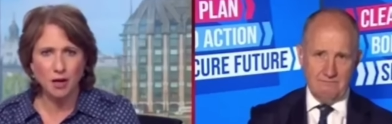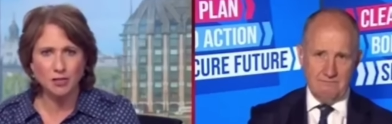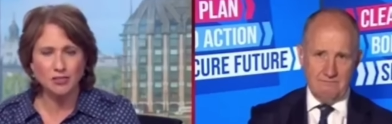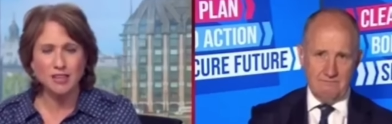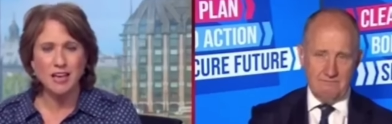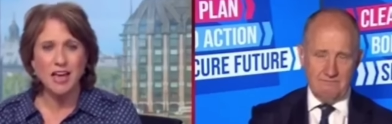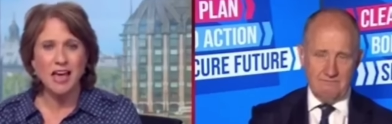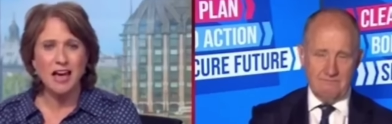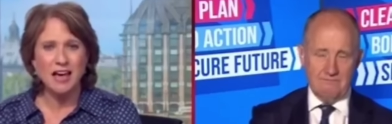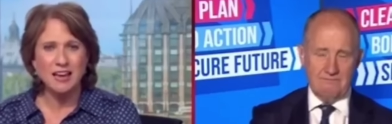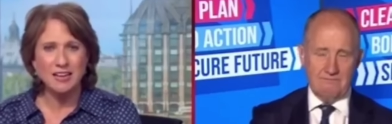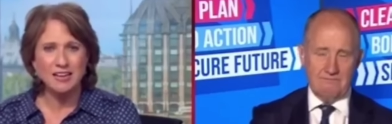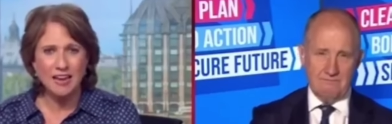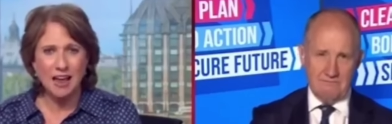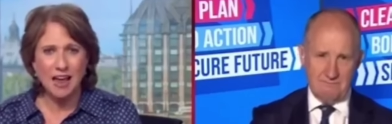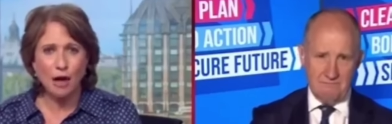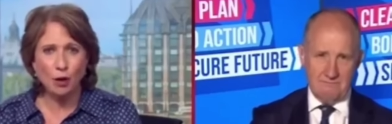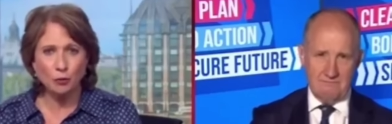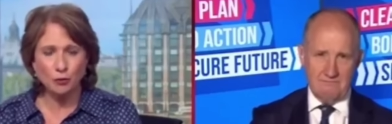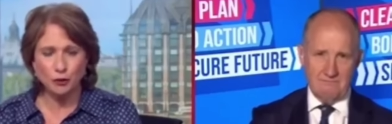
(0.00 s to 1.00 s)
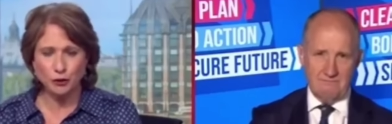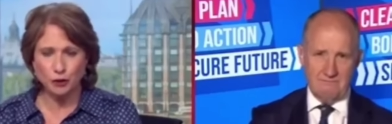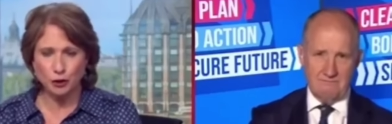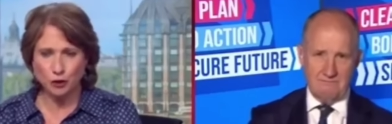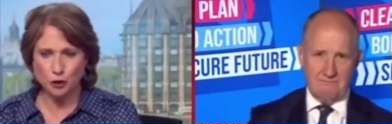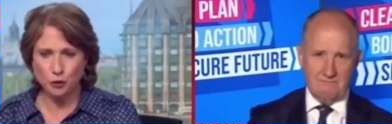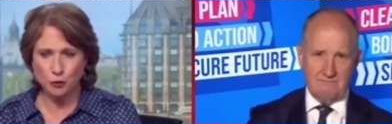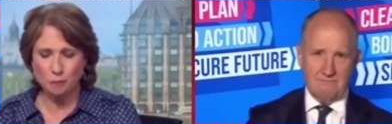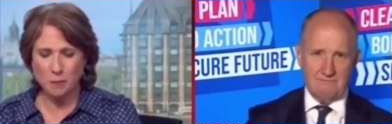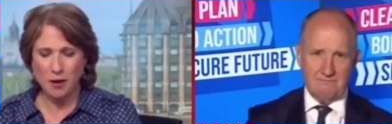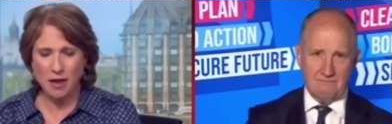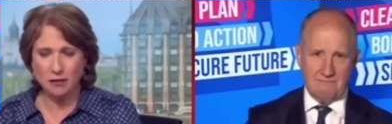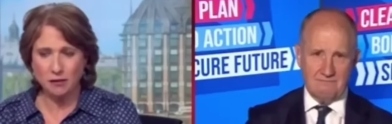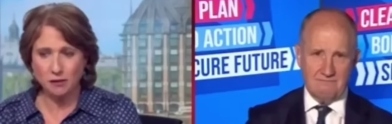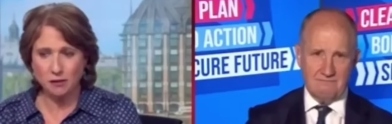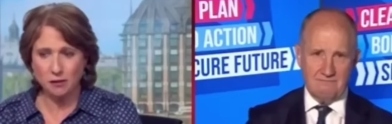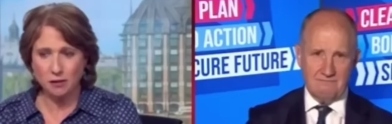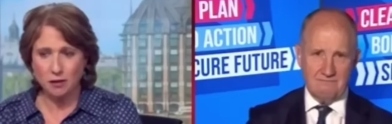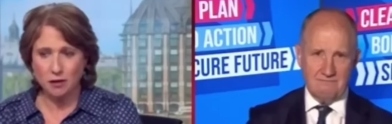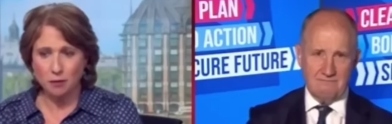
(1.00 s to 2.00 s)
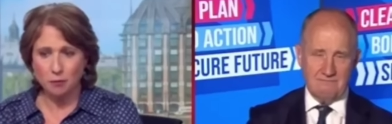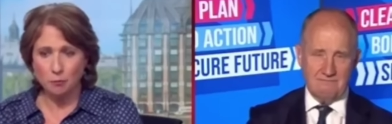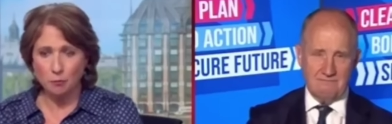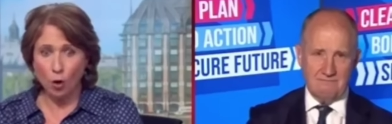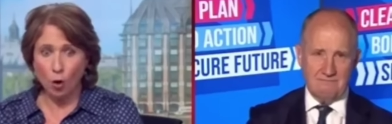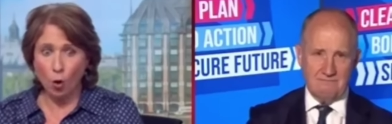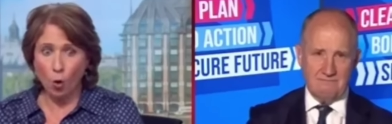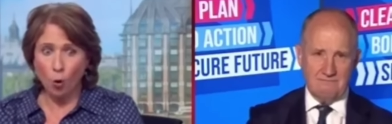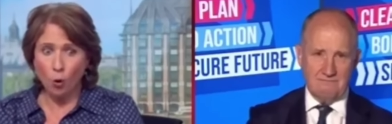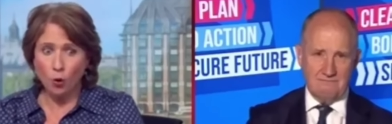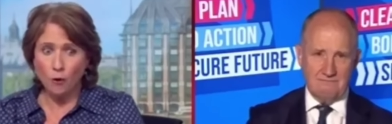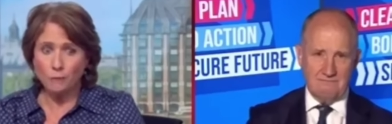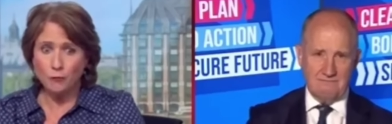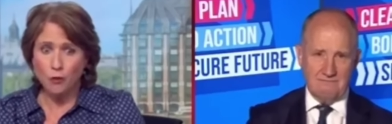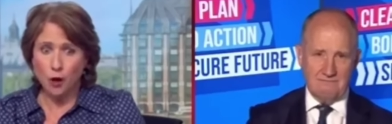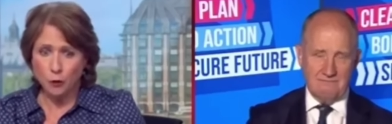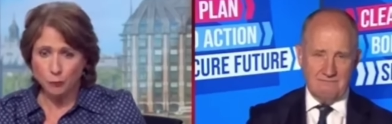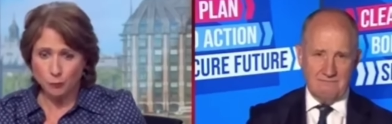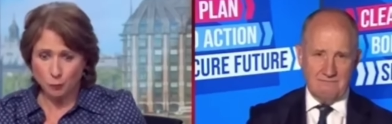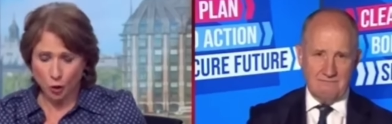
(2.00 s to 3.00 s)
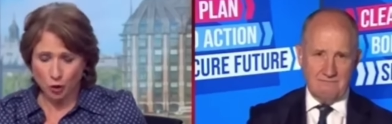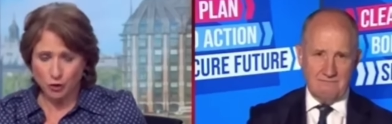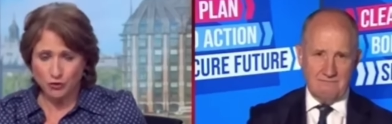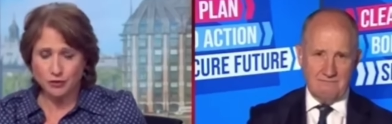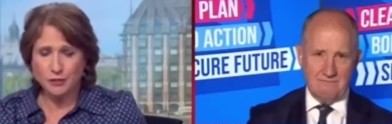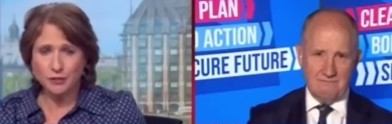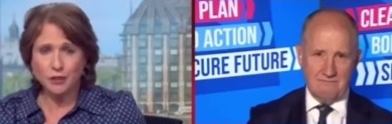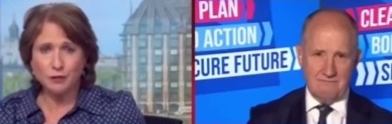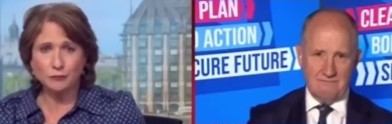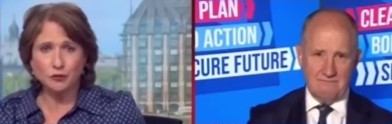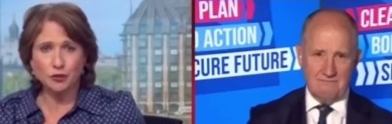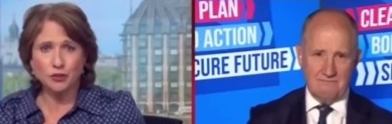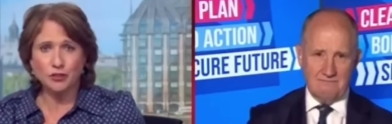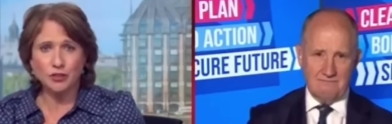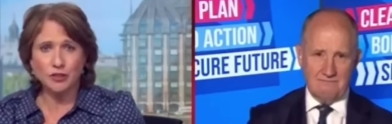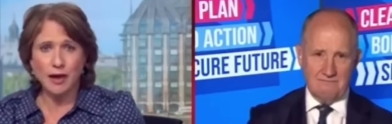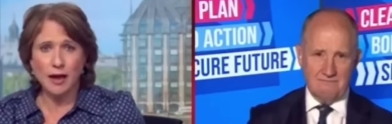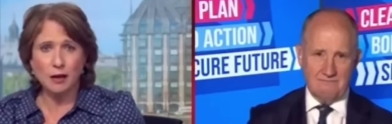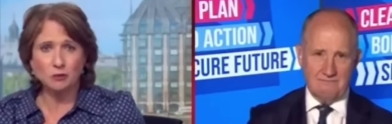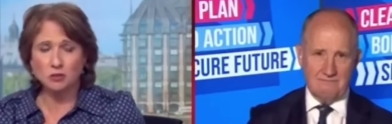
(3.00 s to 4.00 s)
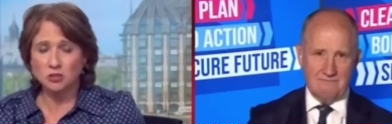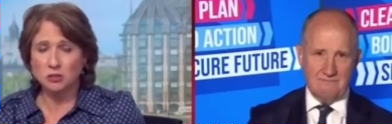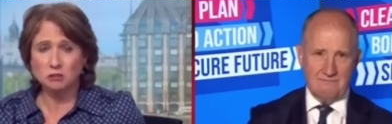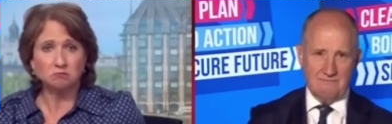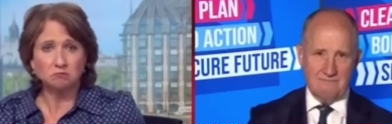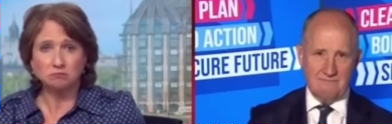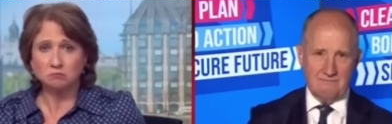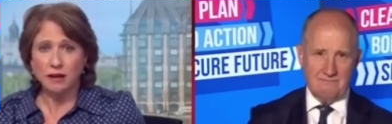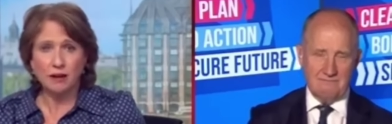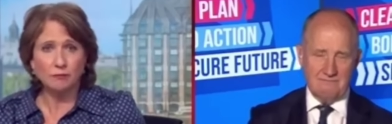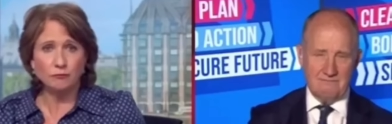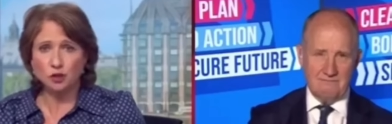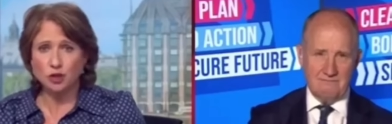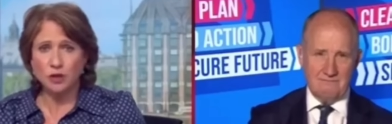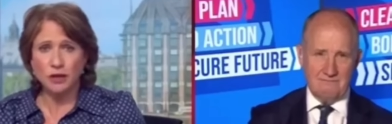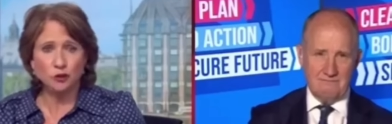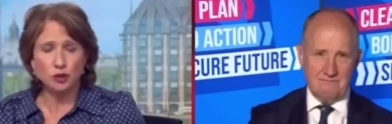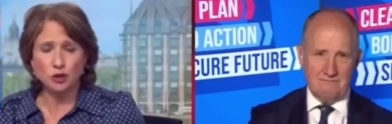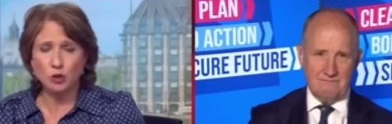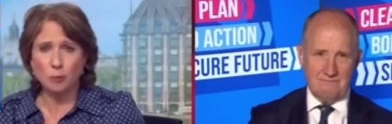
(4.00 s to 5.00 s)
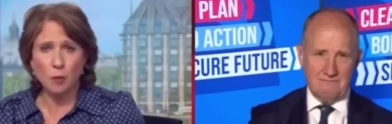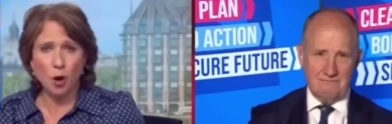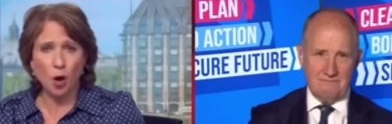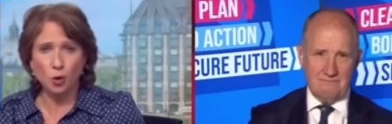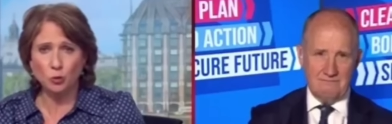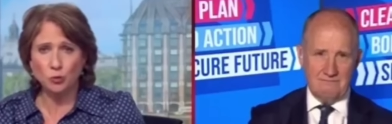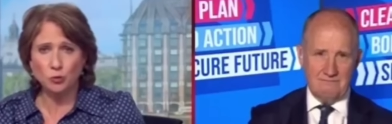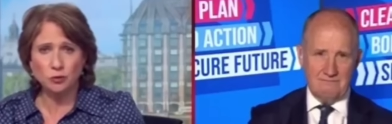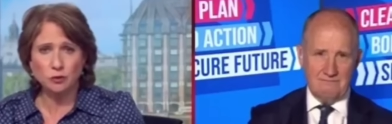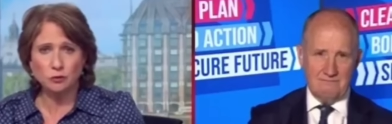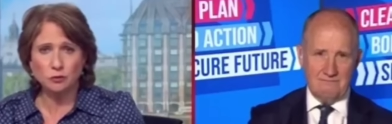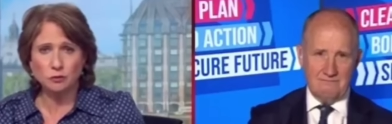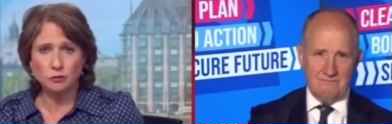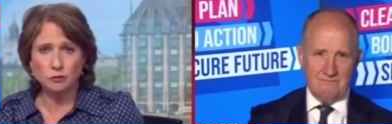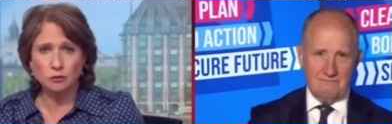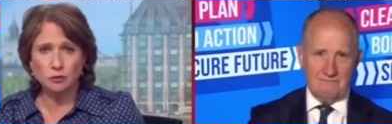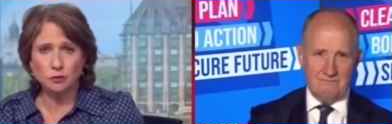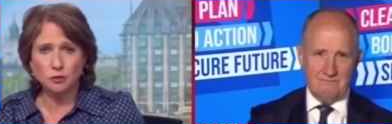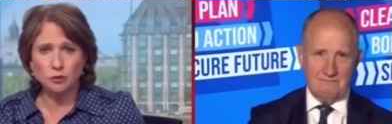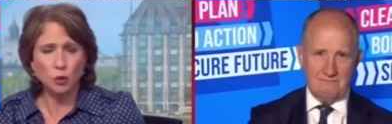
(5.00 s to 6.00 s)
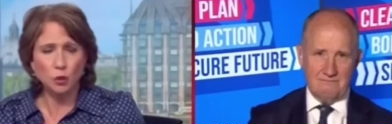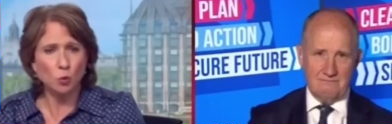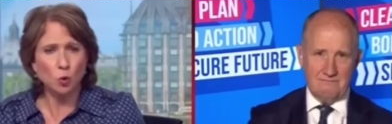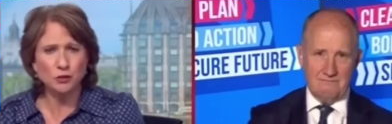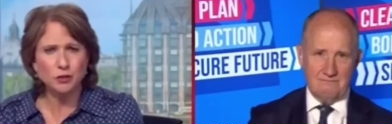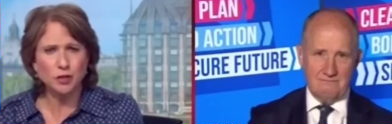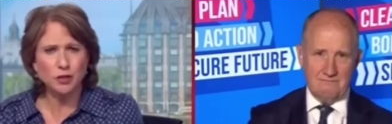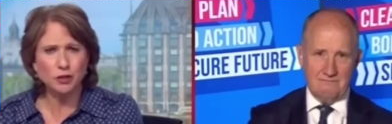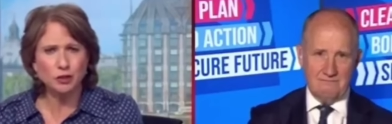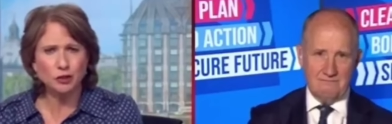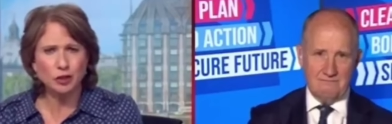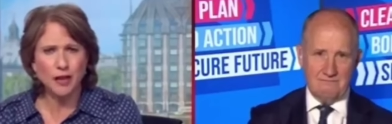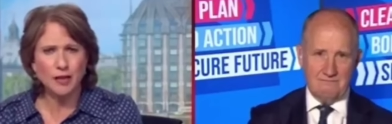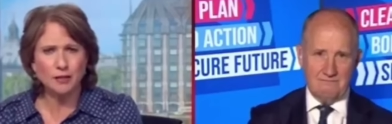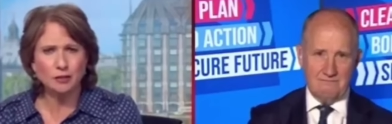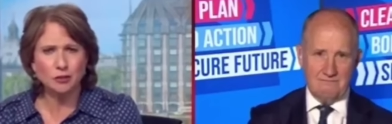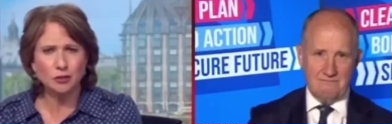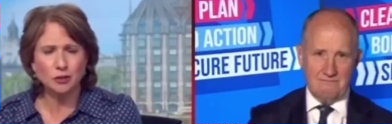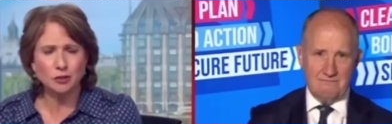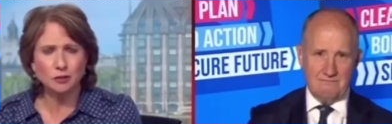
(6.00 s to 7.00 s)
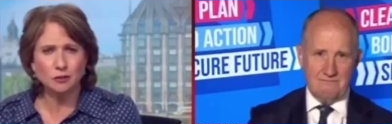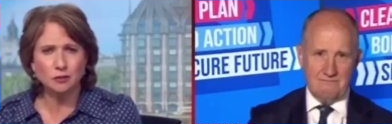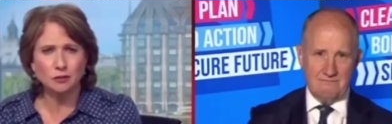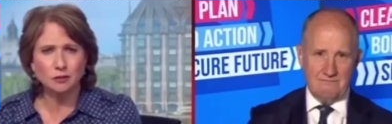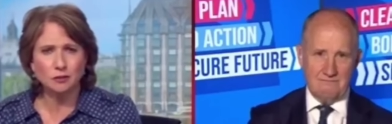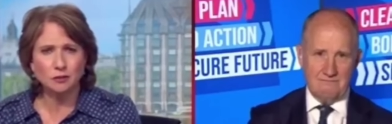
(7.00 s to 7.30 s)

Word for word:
Speaker 1: plus, and now this two pence. But all of those policies I've just announced haven't changed the polls. So what's going to change?